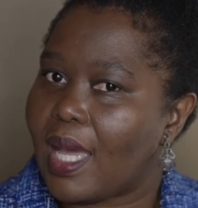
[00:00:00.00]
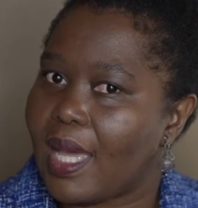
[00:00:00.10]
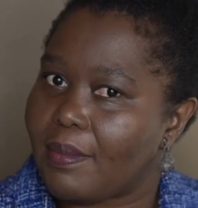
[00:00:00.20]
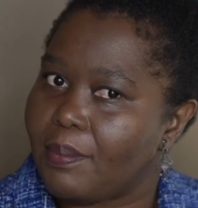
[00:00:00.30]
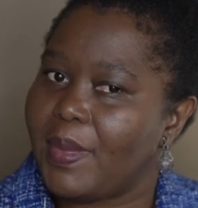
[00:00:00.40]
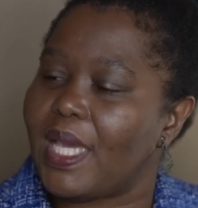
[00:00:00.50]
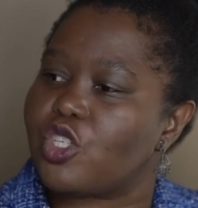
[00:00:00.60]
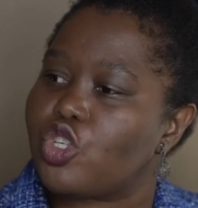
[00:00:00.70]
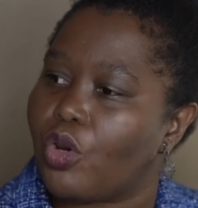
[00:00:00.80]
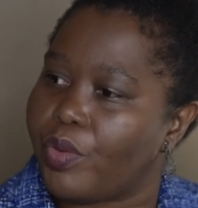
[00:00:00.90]
me
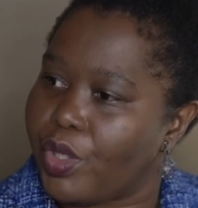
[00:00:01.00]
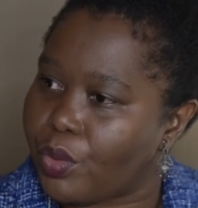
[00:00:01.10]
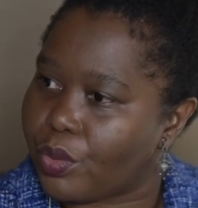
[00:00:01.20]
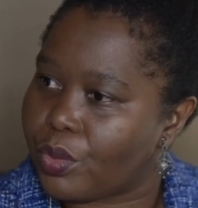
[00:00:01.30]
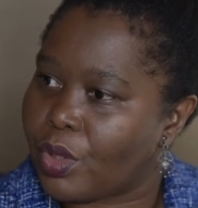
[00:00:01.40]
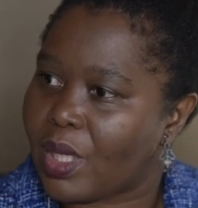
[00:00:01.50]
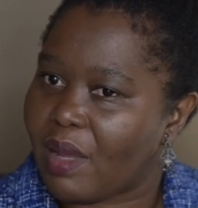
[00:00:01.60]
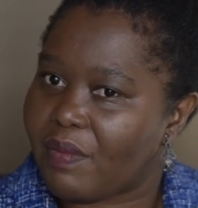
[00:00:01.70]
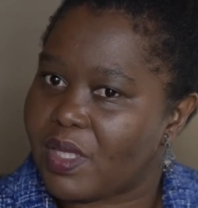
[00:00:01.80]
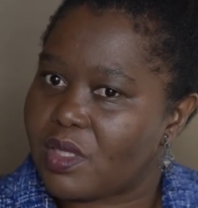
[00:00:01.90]
assuring you, not
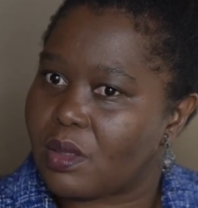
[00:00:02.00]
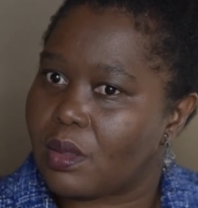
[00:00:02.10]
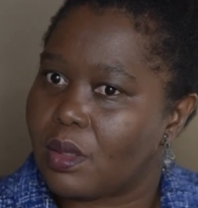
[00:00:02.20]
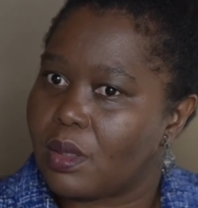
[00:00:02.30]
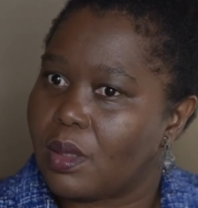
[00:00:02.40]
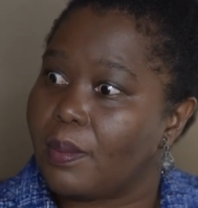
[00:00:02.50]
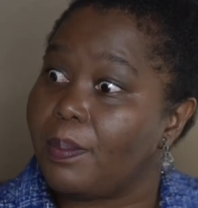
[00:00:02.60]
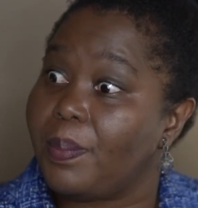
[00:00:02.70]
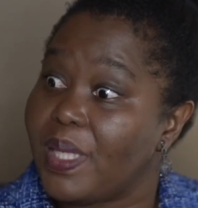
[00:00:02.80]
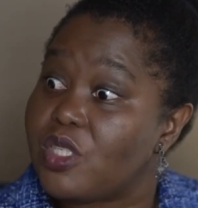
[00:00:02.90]
having to
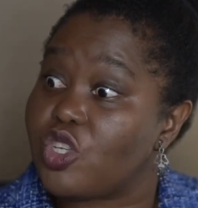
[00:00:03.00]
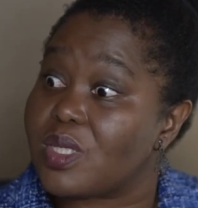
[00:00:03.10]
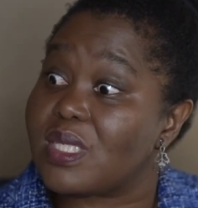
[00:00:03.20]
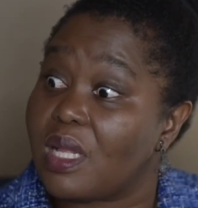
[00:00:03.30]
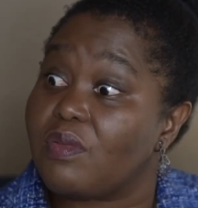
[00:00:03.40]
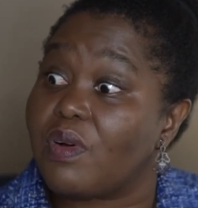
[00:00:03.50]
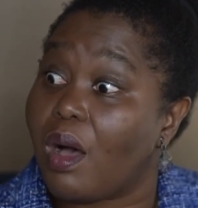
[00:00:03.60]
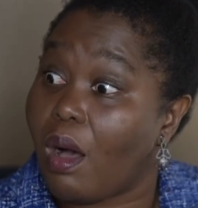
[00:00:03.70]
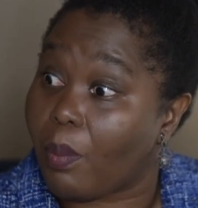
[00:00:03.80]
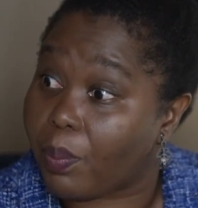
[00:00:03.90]
beat yourself
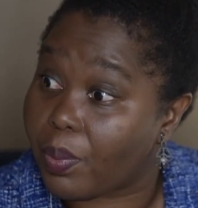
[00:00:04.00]
up,